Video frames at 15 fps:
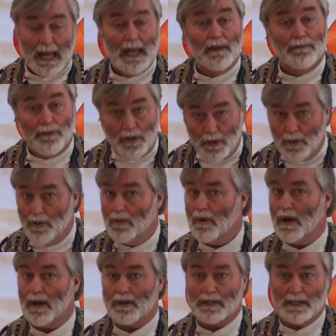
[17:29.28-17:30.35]
If you
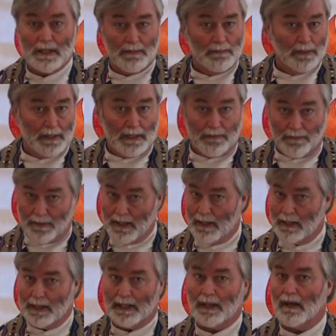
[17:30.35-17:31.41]
are simply
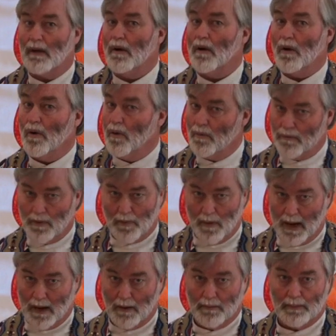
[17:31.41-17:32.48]
feeling
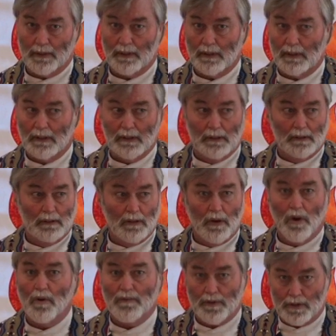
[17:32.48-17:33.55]
overwhelmed,
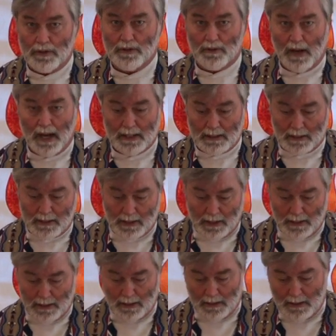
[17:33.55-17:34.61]
overstressed,
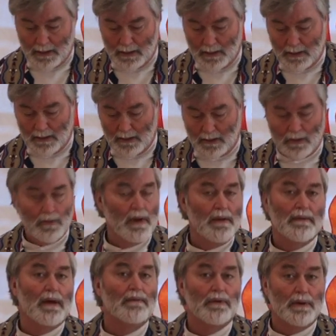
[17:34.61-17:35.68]
you
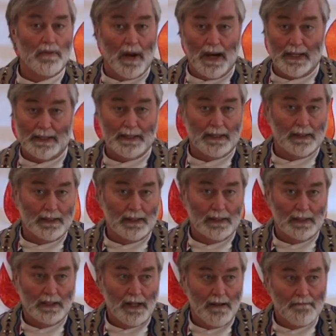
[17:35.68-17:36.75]
have every right.
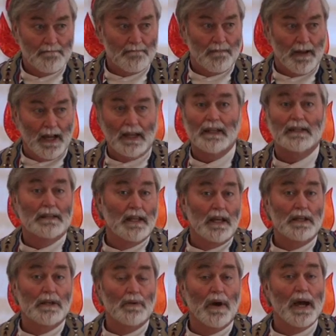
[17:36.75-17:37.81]
I can tell
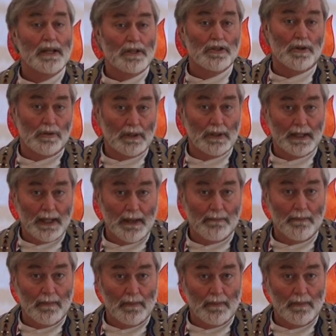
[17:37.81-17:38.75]
you I certainly am.